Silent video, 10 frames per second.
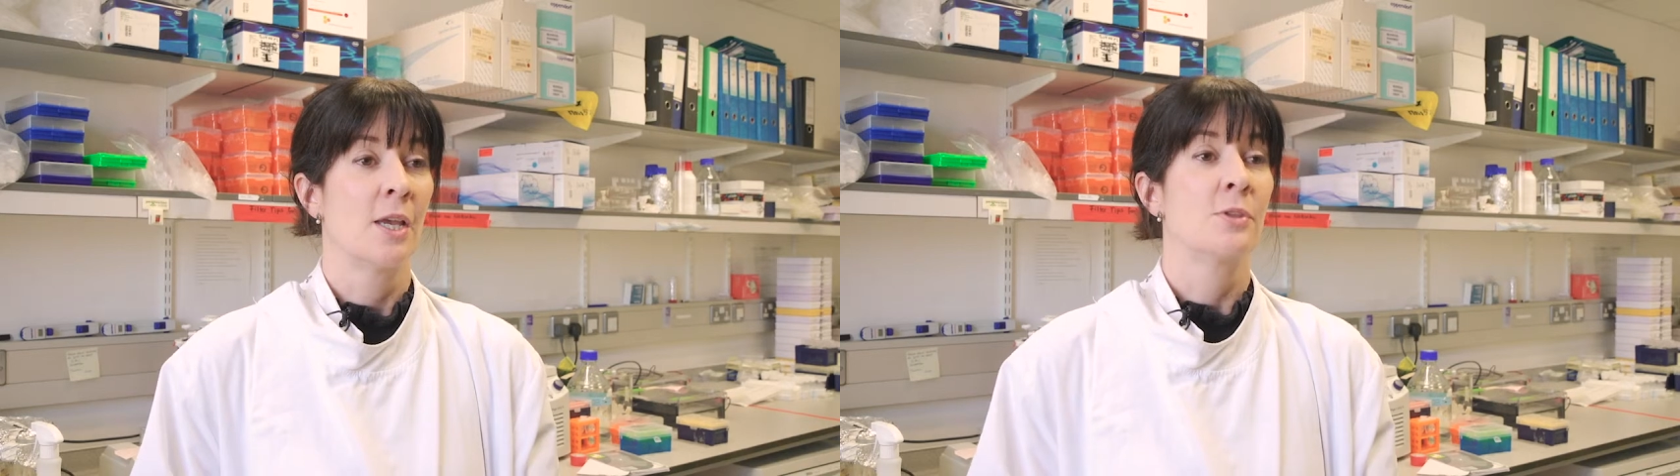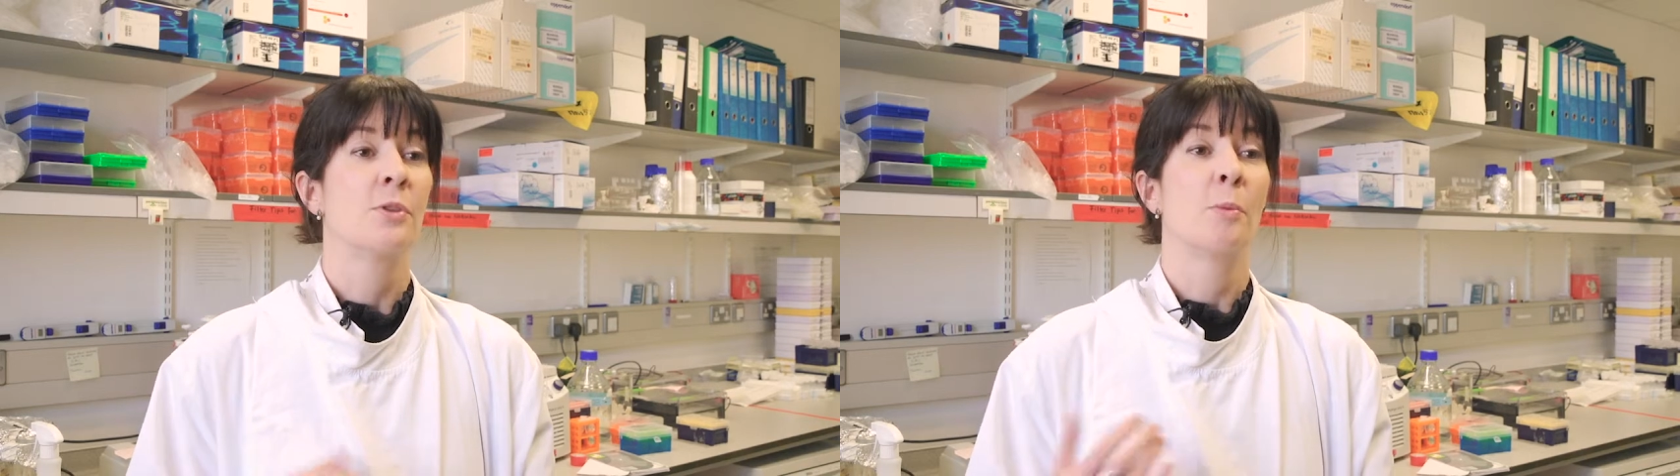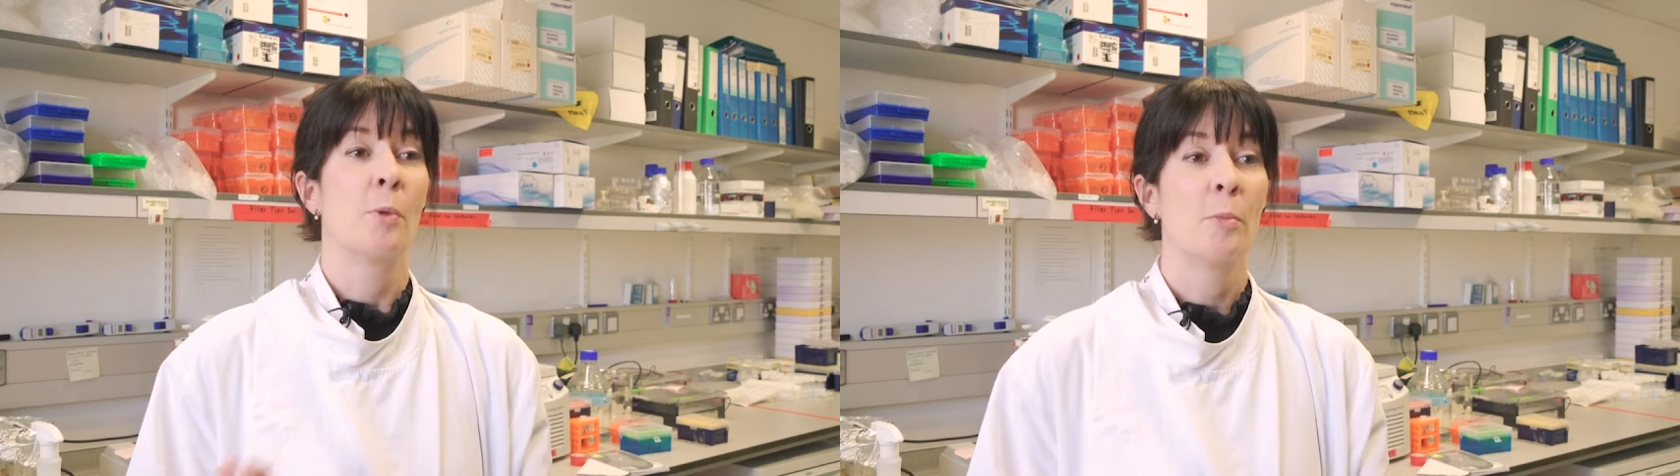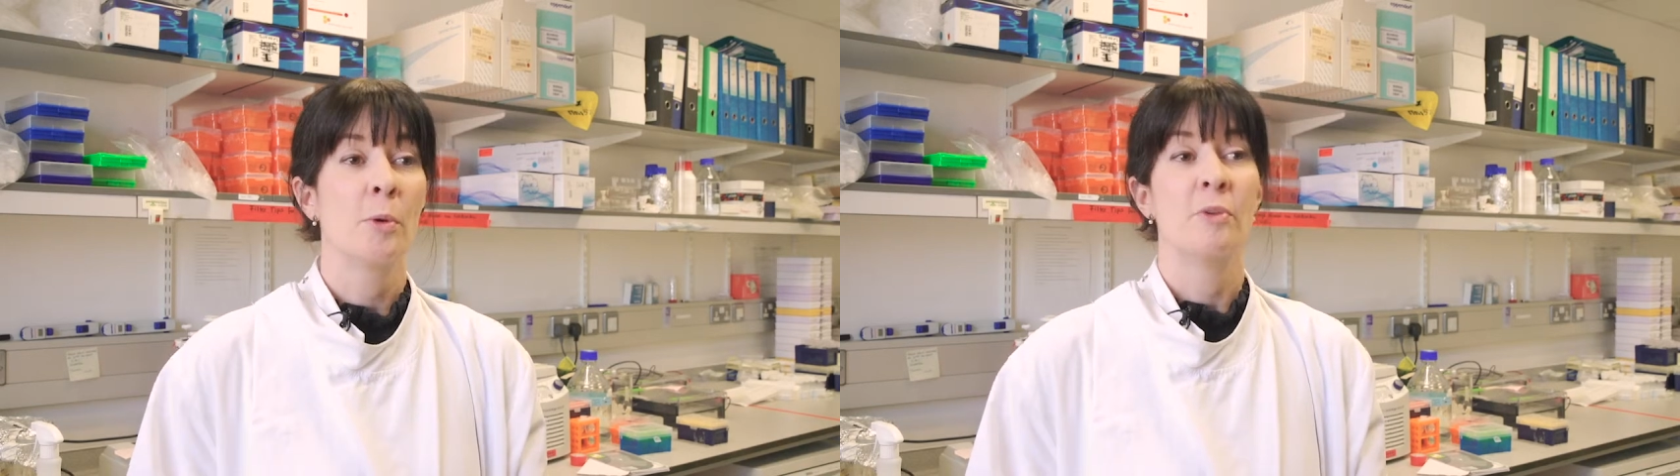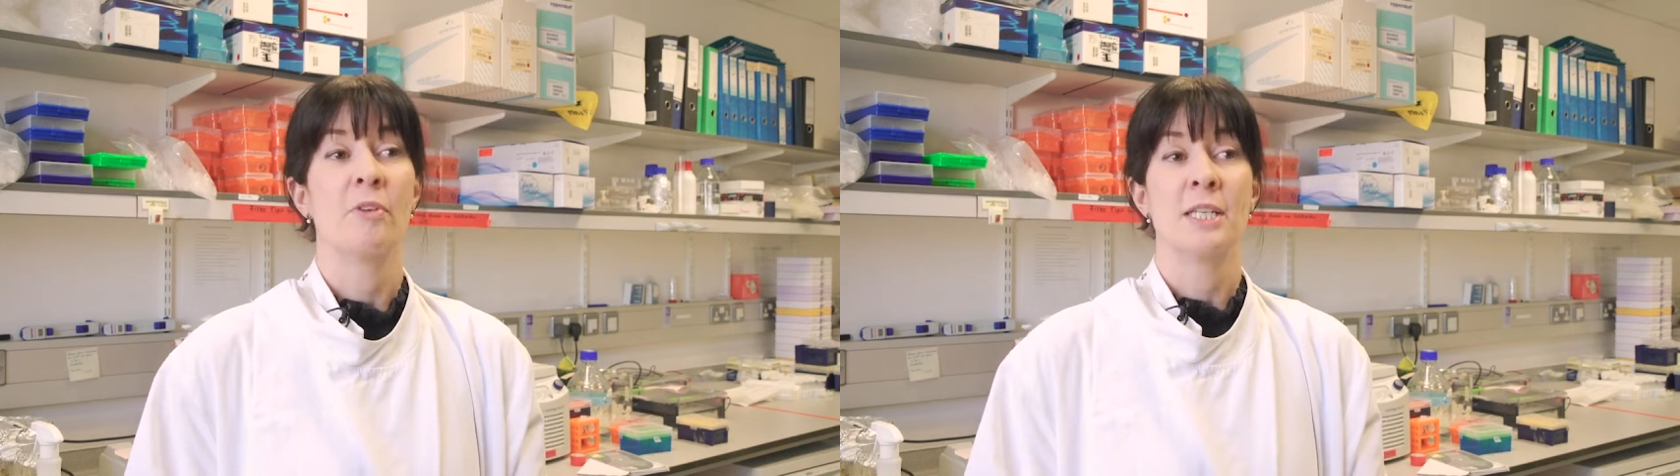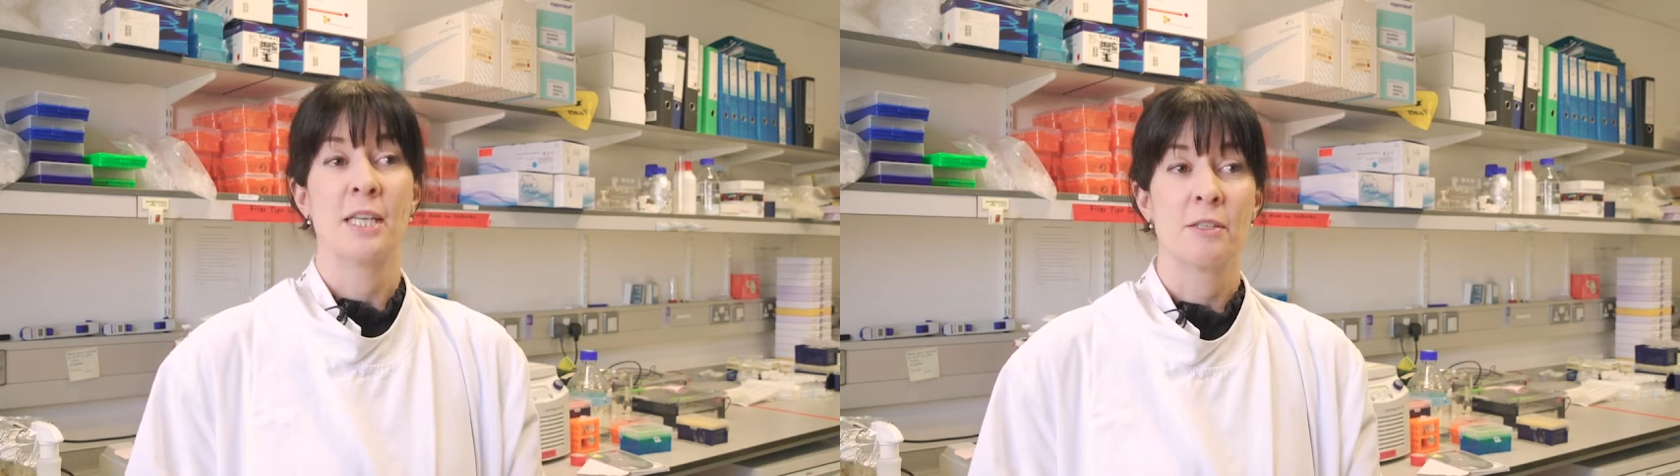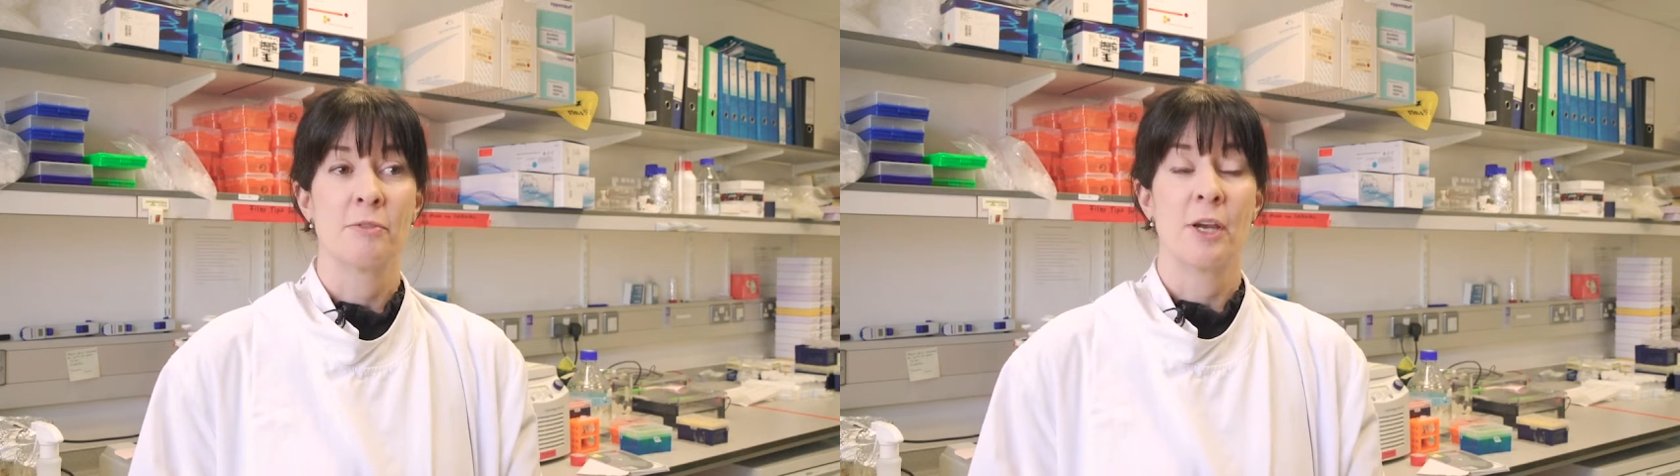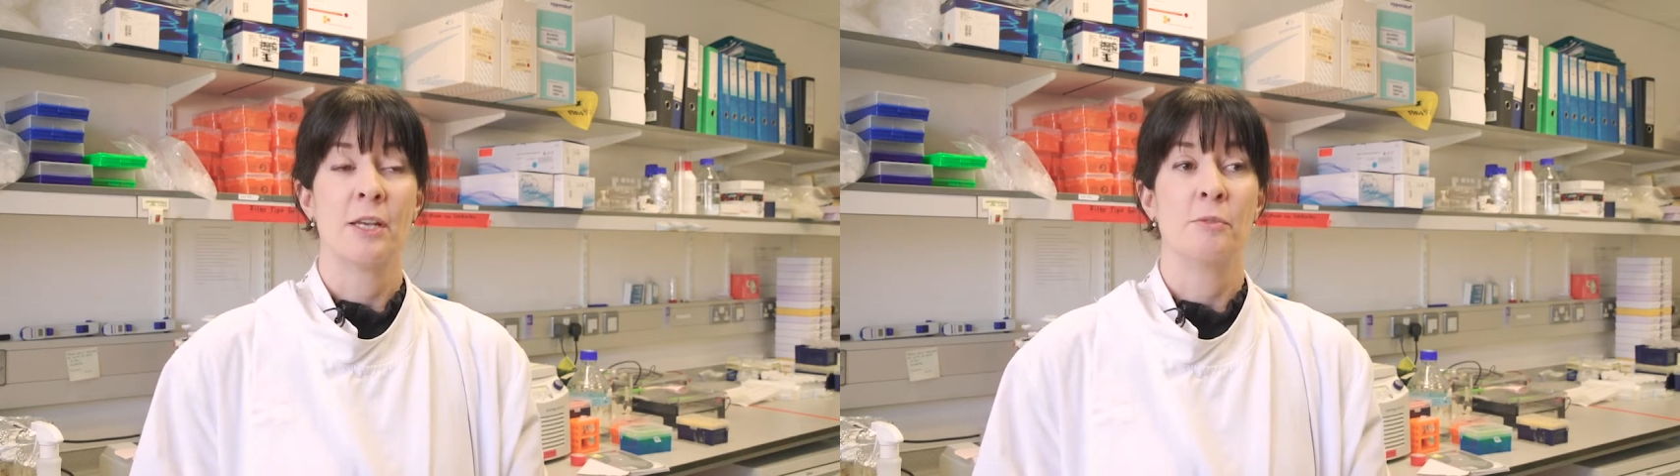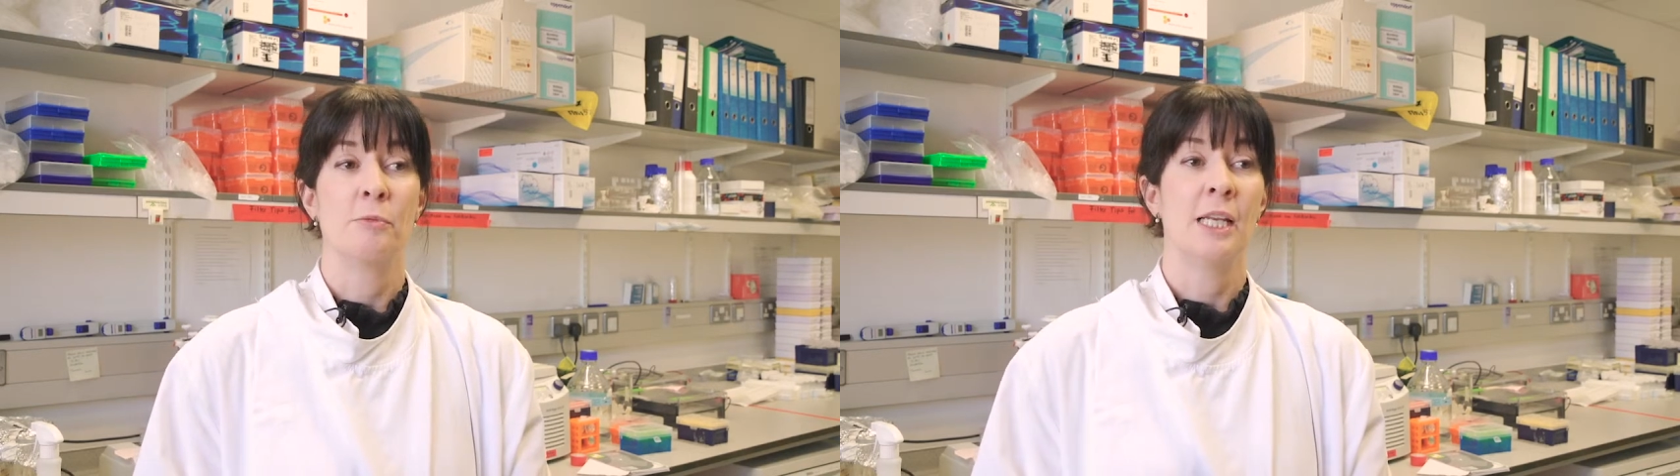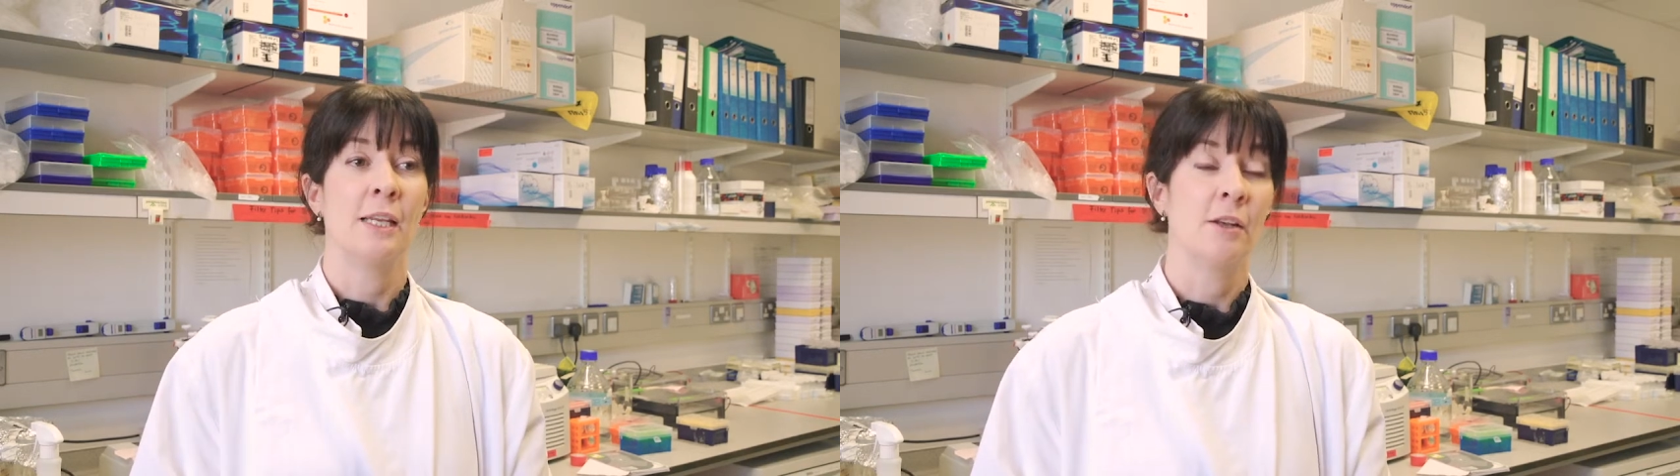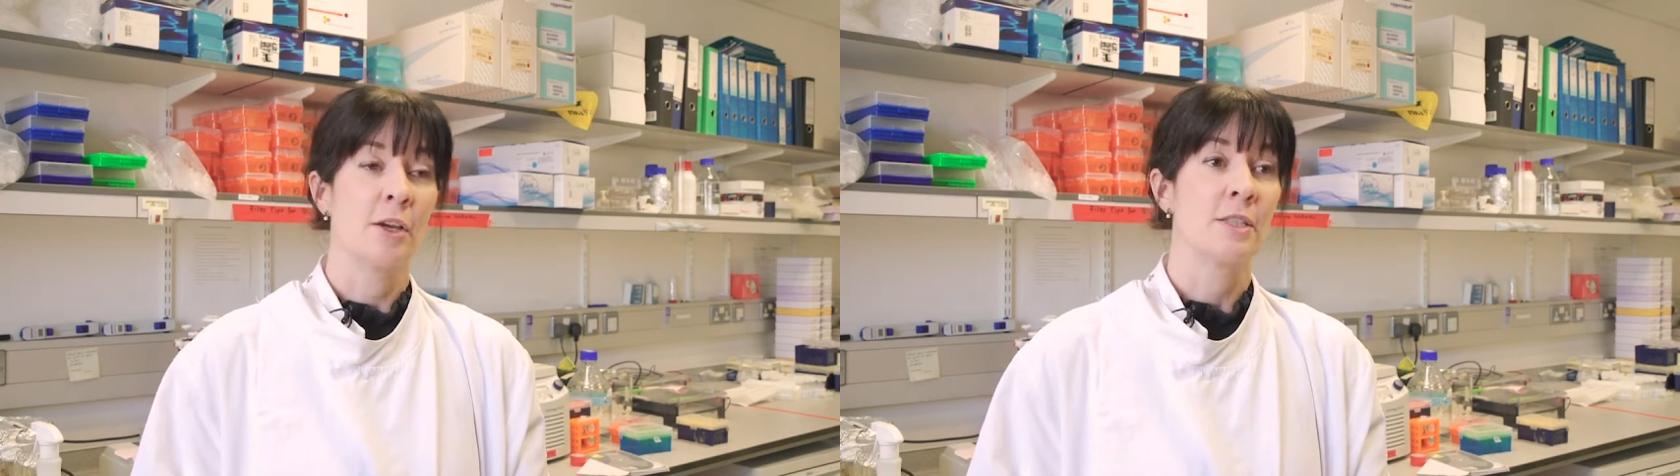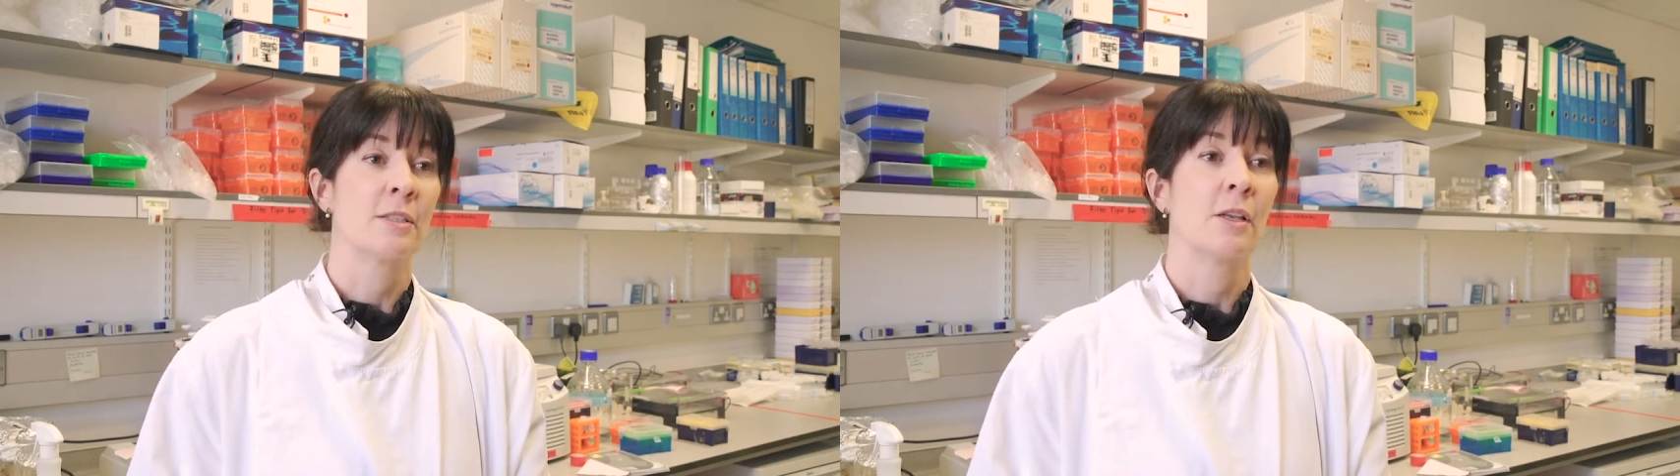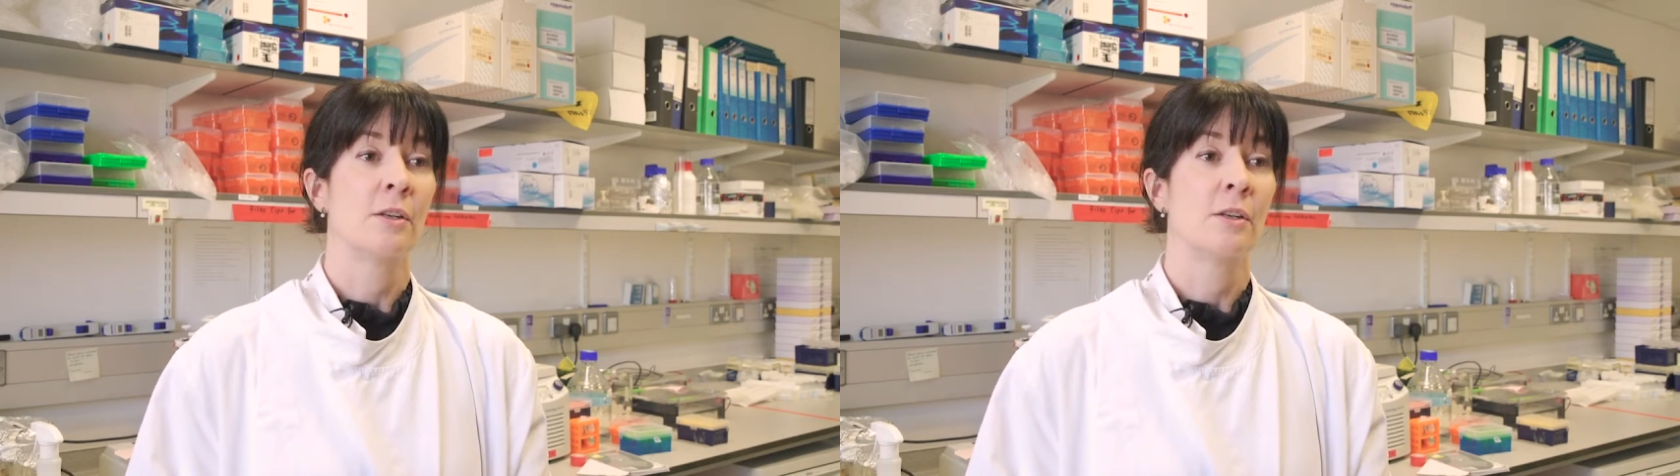So at the moment, we've identified a really nice,